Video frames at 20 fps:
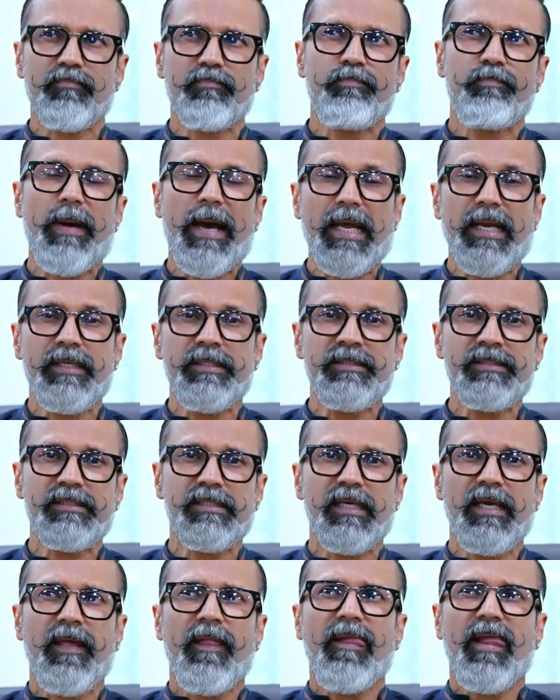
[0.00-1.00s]

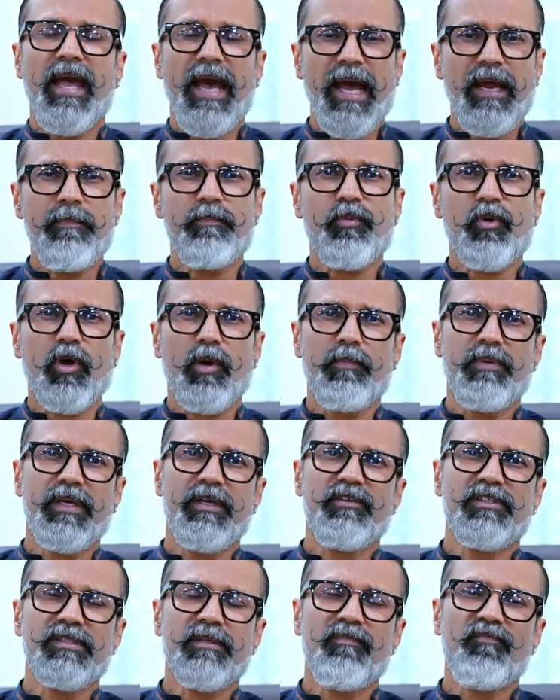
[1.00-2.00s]
balance, and probably
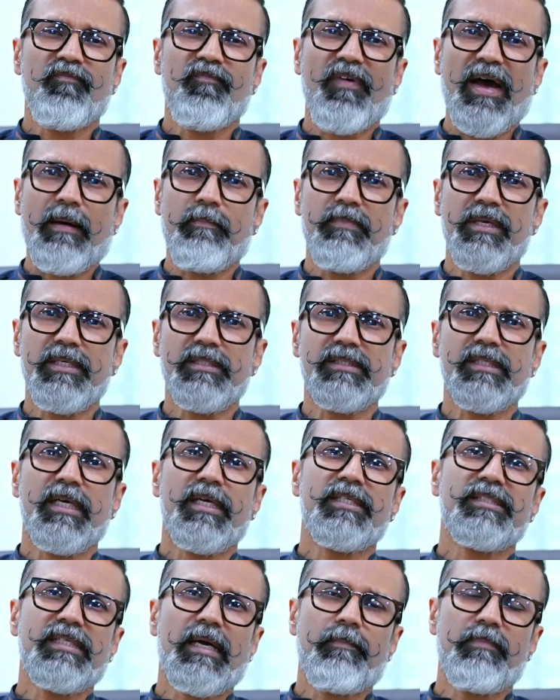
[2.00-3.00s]
in some families,
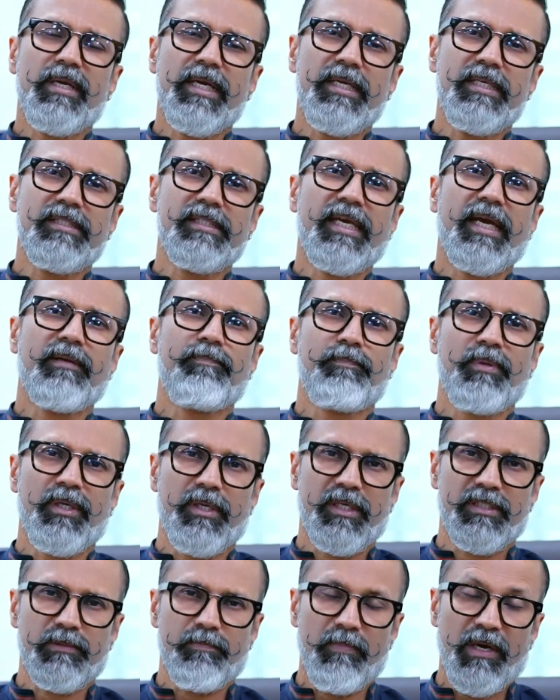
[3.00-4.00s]
some ladies get
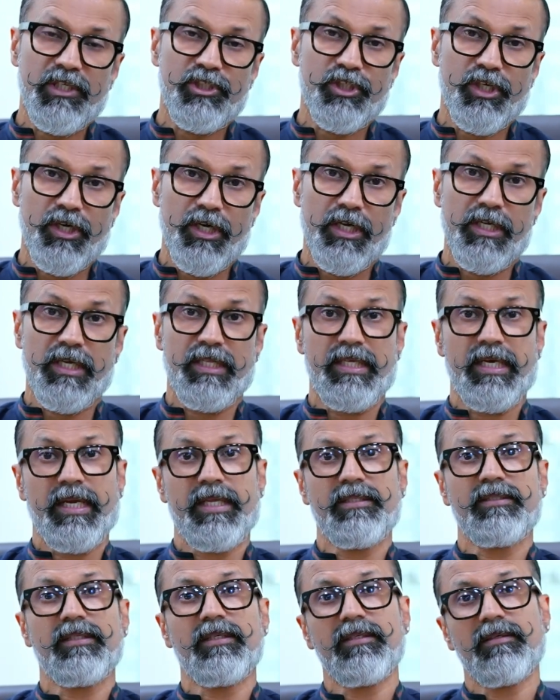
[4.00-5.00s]
periods much earlier
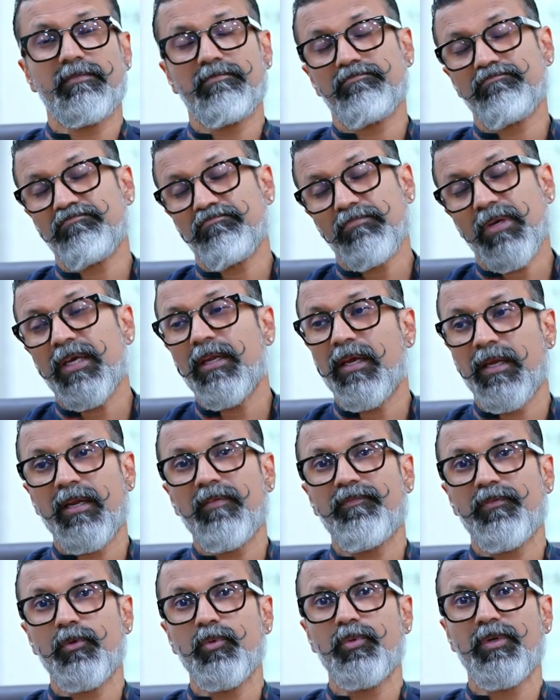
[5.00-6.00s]
than in
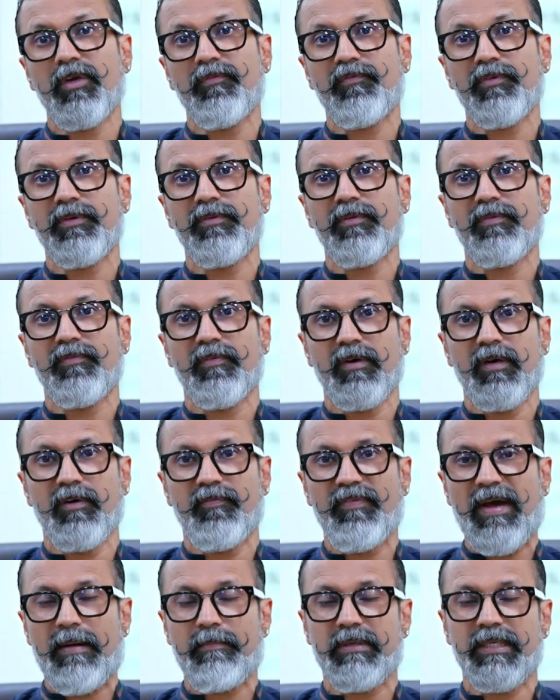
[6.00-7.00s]
a few different
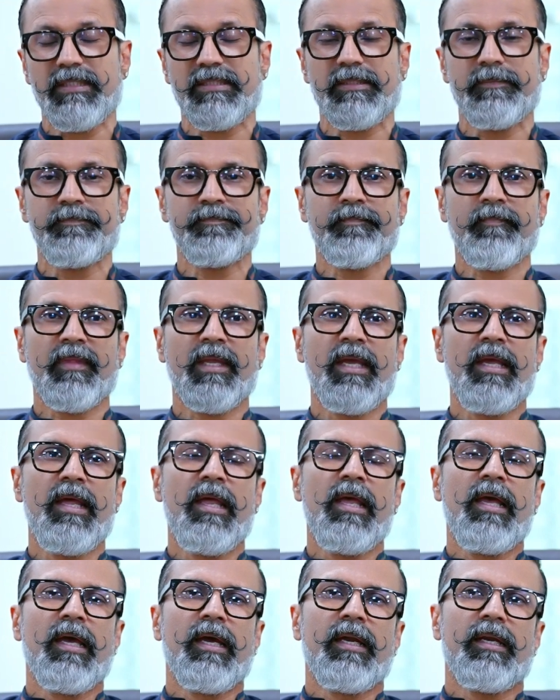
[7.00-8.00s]
families.
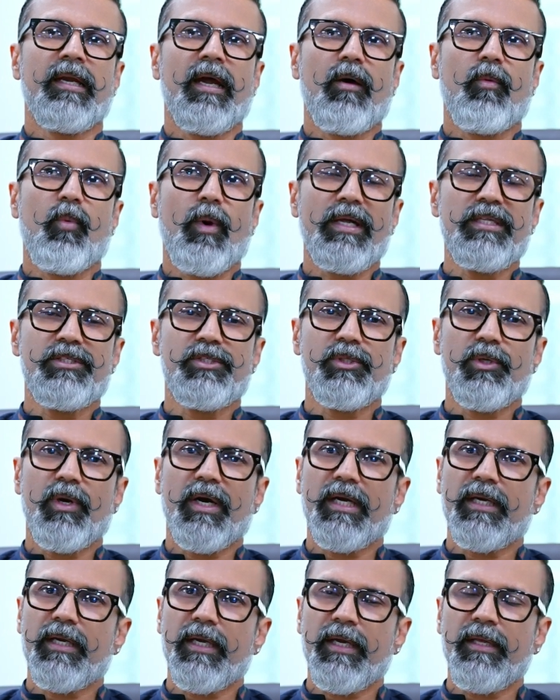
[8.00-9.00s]
Now, once you
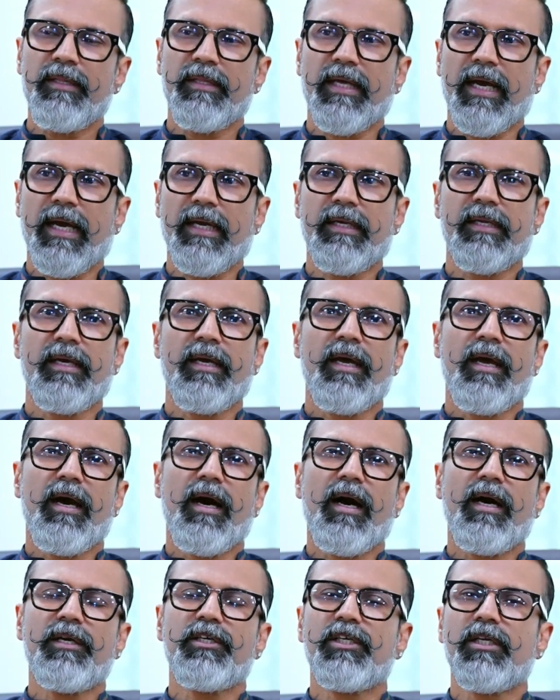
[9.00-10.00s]
attain that,
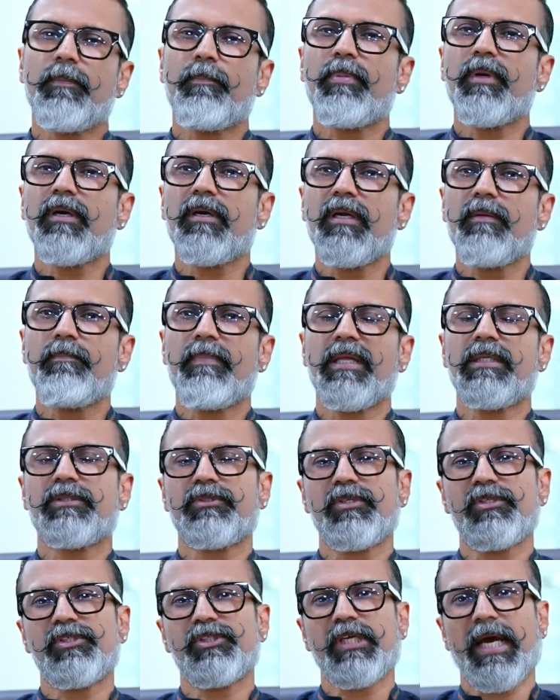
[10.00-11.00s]
a typical
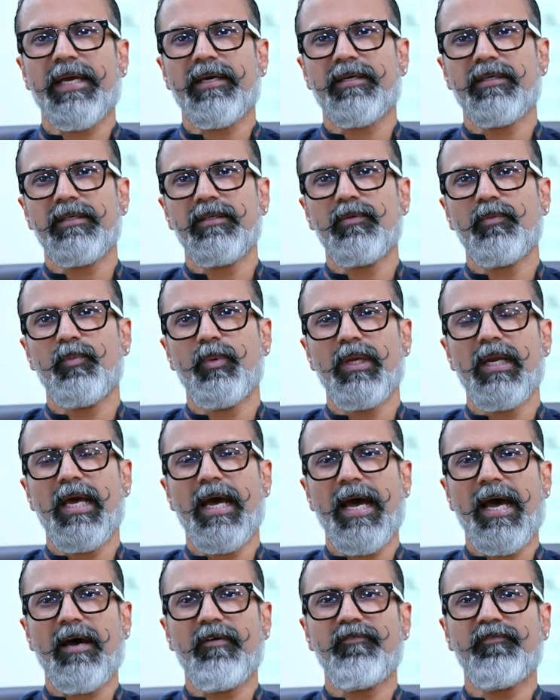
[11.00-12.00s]
menstrual cycle will
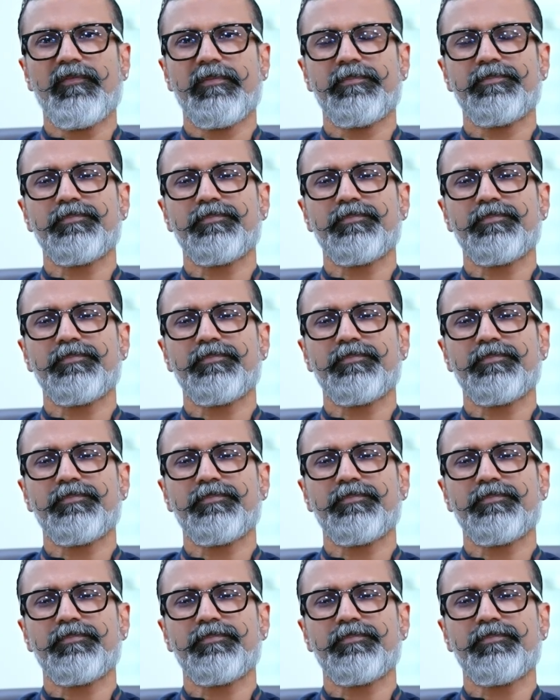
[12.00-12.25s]
have